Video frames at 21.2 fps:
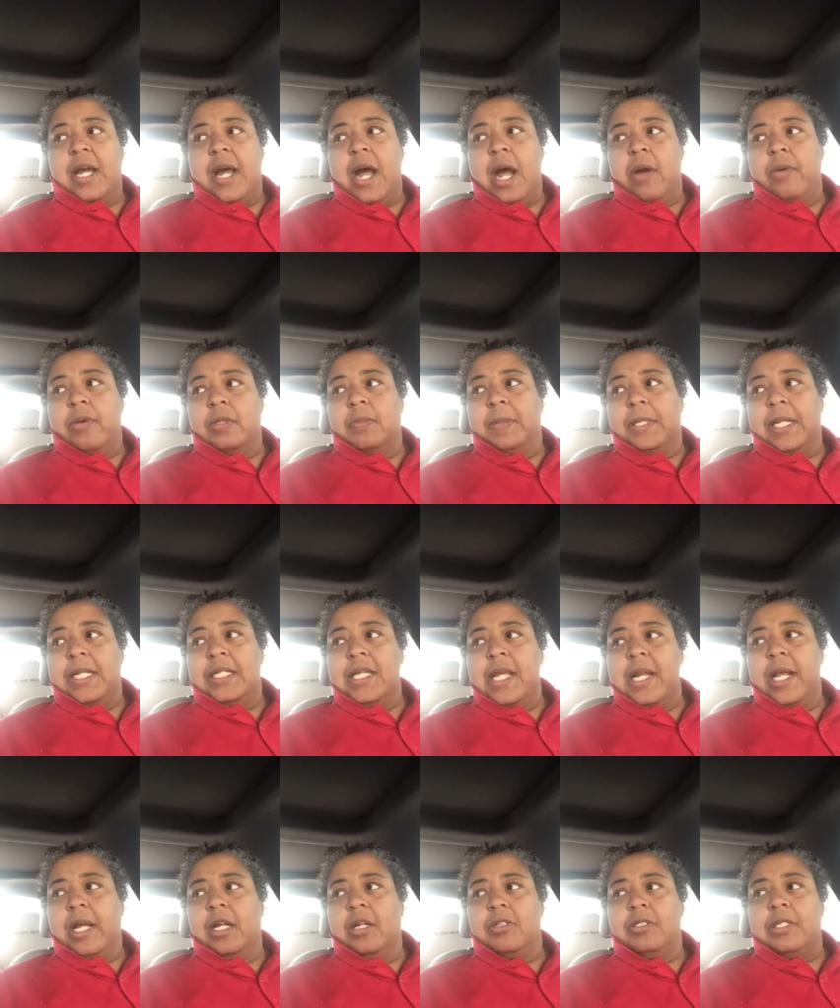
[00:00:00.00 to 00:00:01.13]
the hours. But they
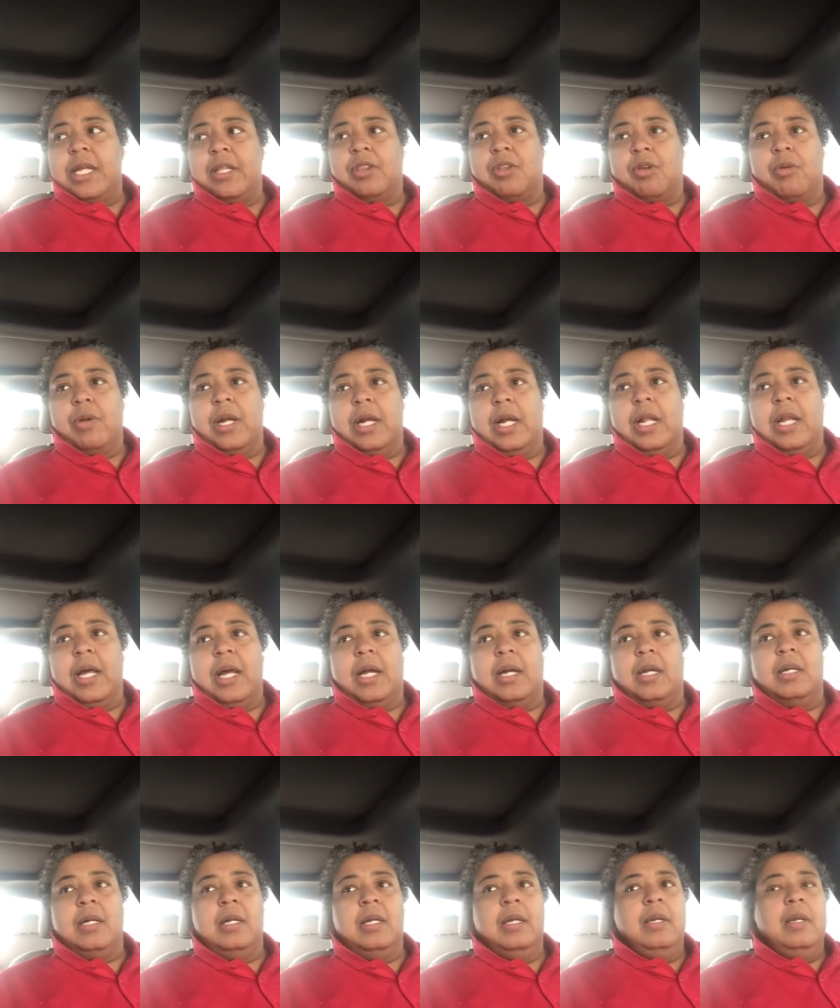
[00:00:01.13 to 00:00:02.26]
said they closed at 3
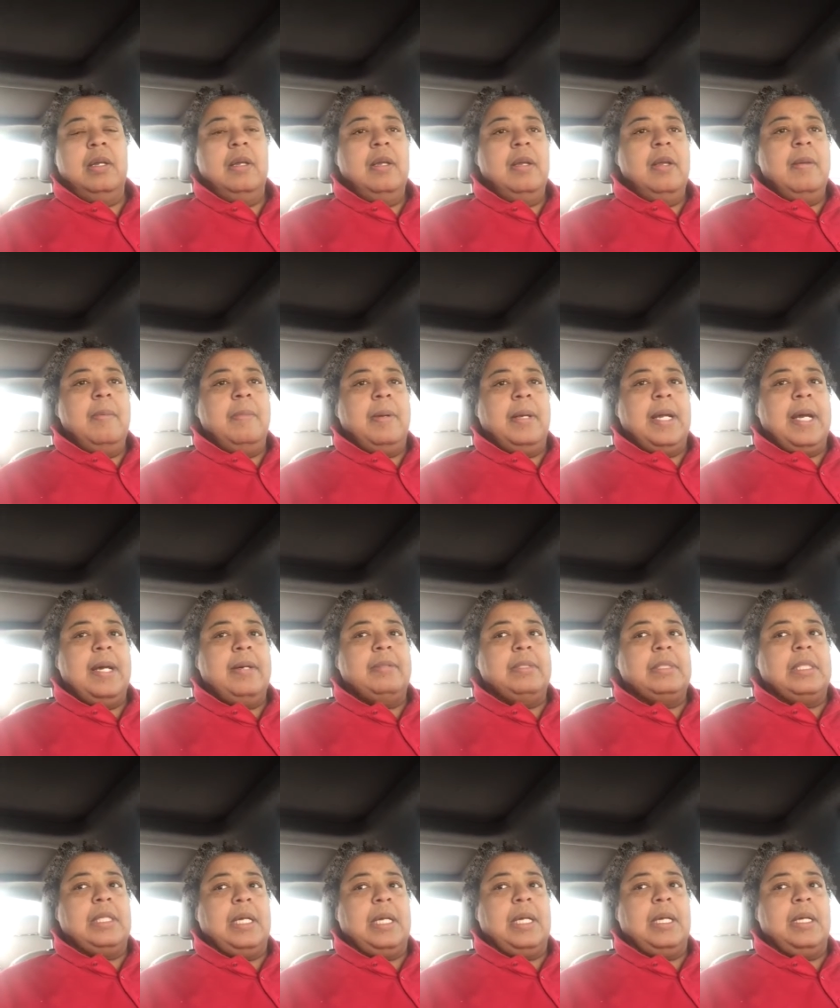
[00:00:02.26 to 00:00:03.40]
o'clock. But I
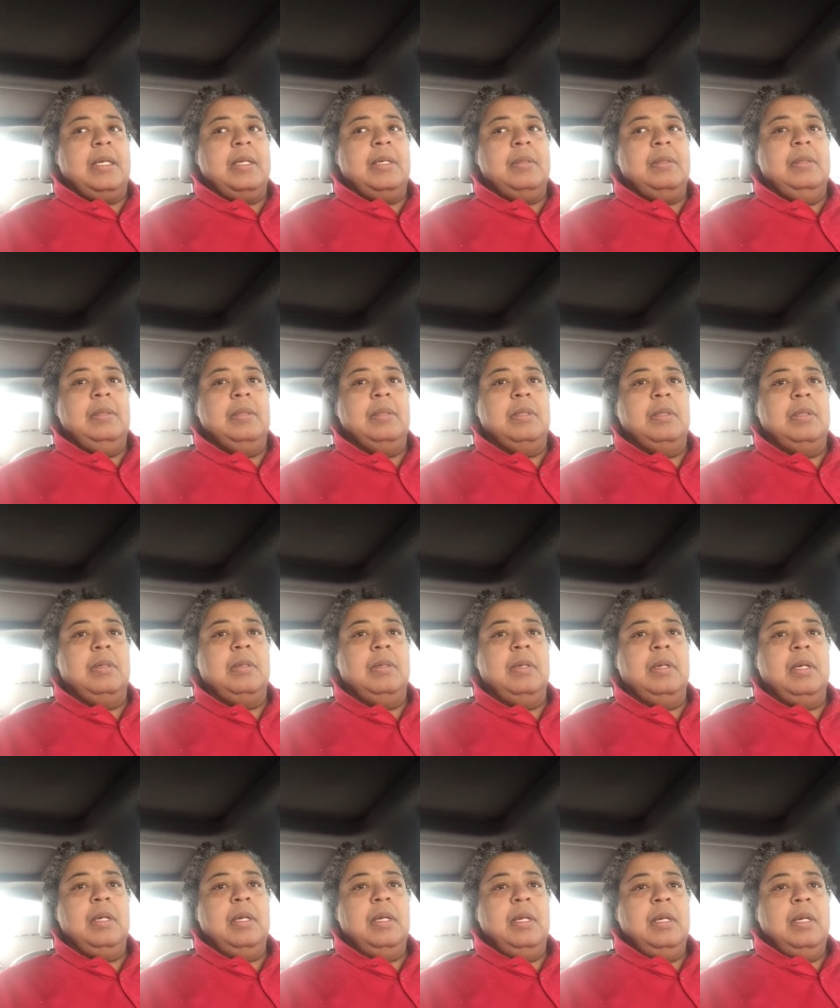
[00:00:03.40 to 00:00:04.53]
was like, ooh,
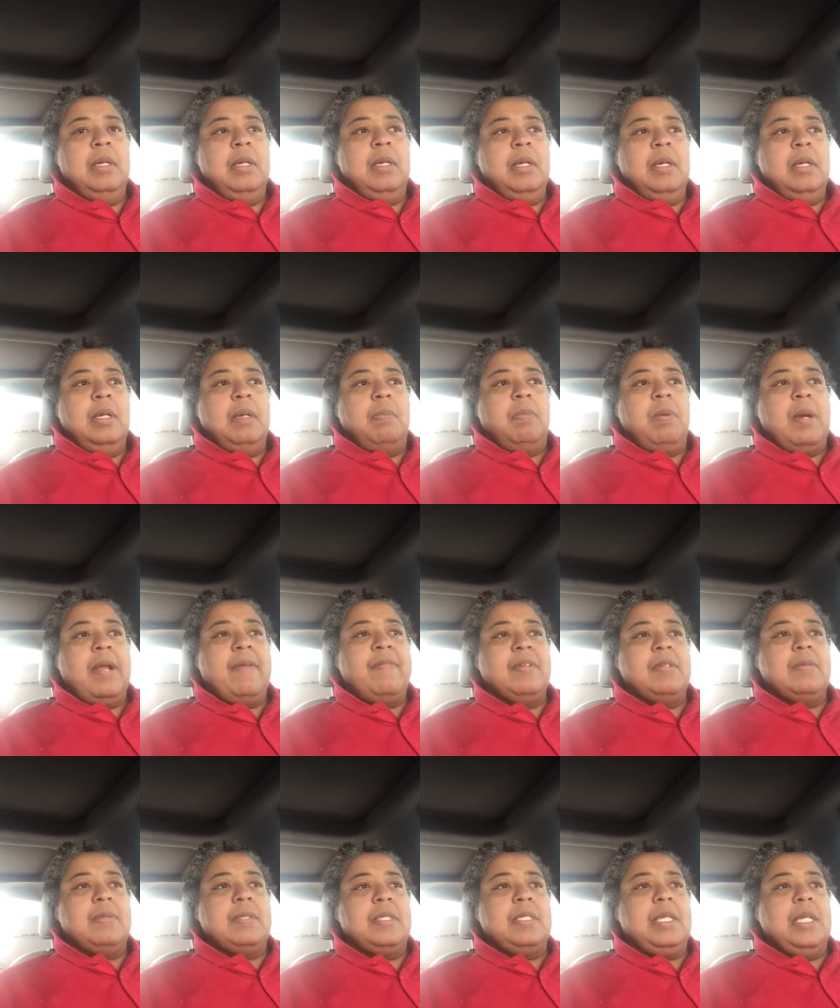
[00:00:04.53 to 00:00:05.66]
the
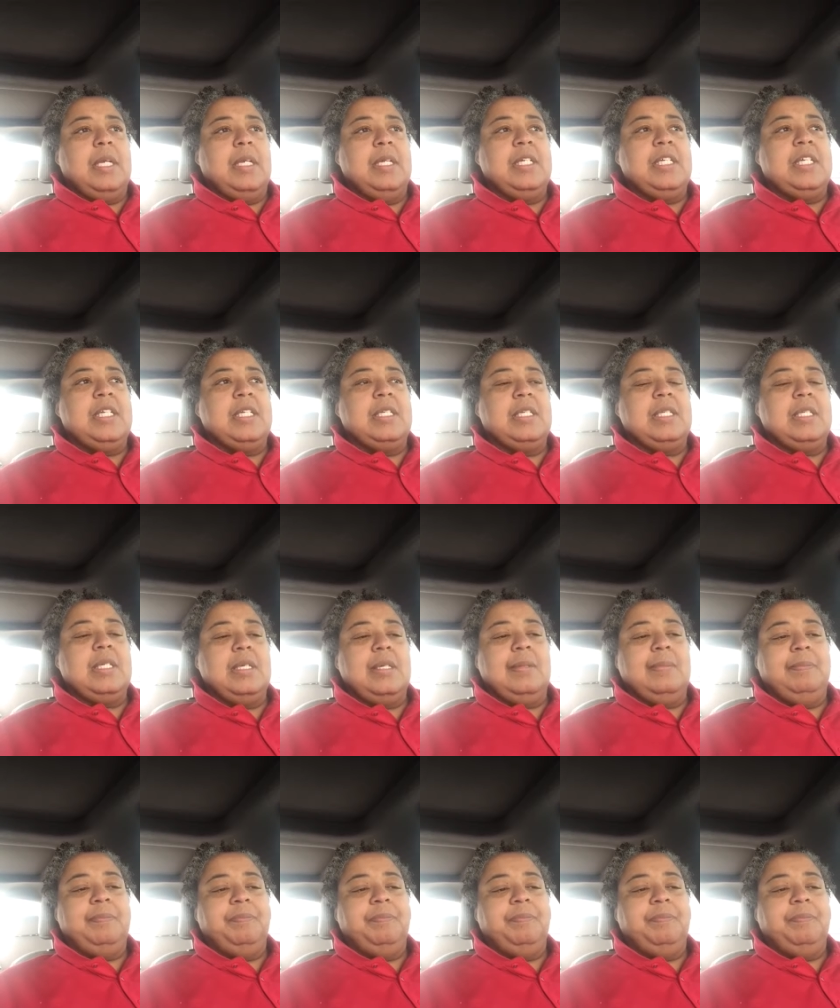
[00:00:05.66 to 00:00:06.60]
breakfast was delicious.